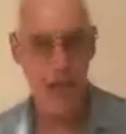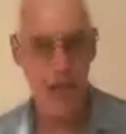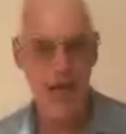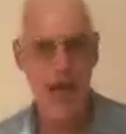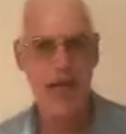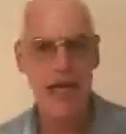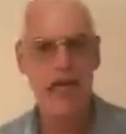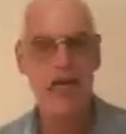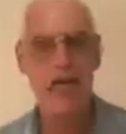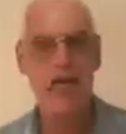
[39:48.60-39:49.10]

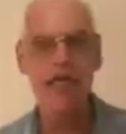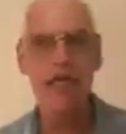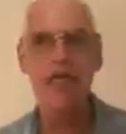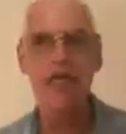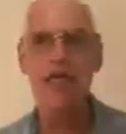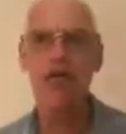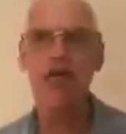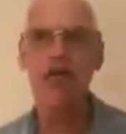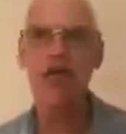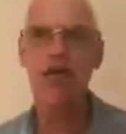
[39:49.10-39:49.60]
And he
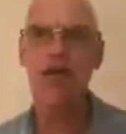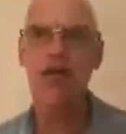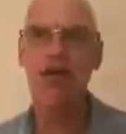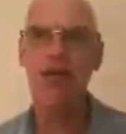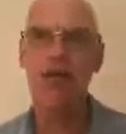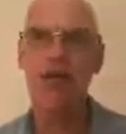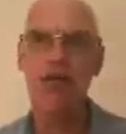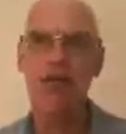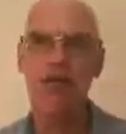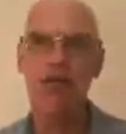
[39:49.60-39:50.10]
needed to
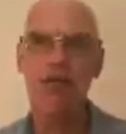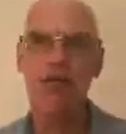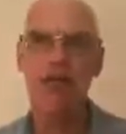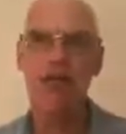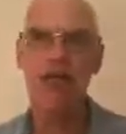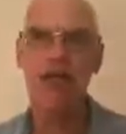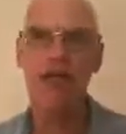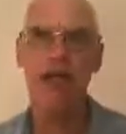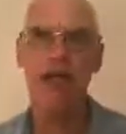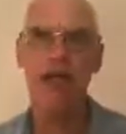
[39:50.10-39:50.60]
generate
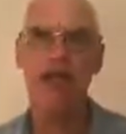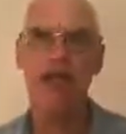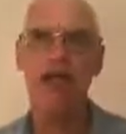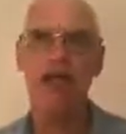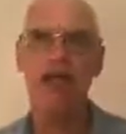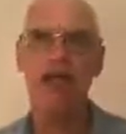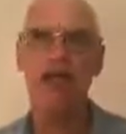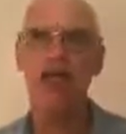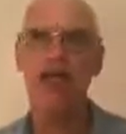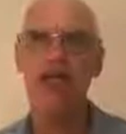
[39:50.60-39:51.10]
something that
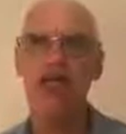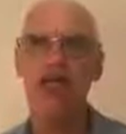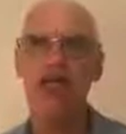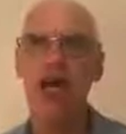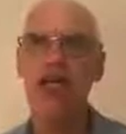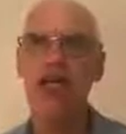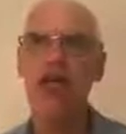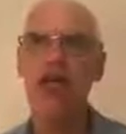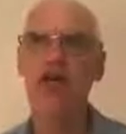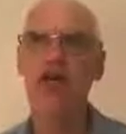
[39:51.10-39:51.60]

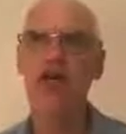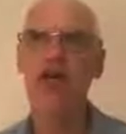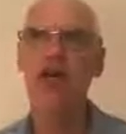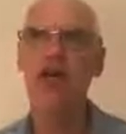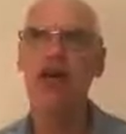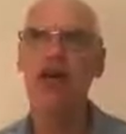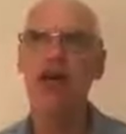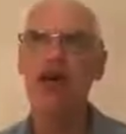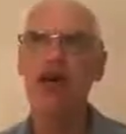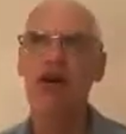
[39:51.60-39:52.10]
he could
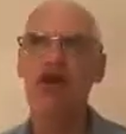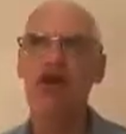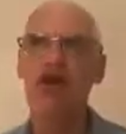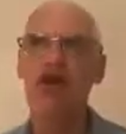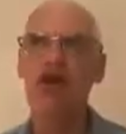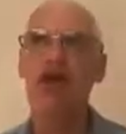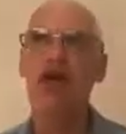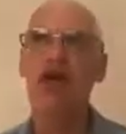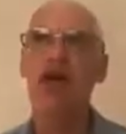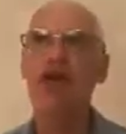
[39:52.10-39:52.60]

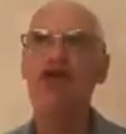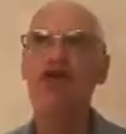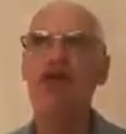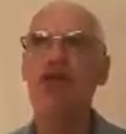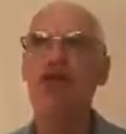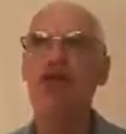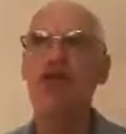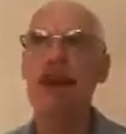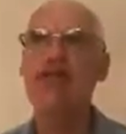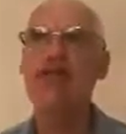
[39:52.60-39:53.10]
do
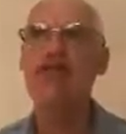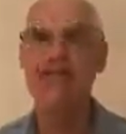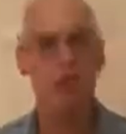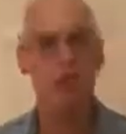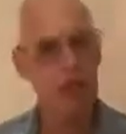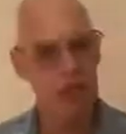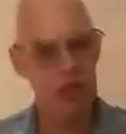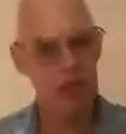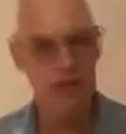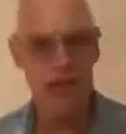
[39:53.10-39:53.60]
a
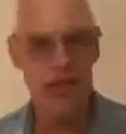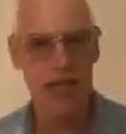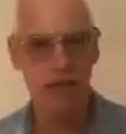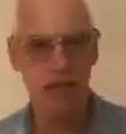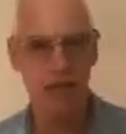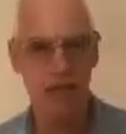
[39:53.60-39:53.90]
facsimile of natural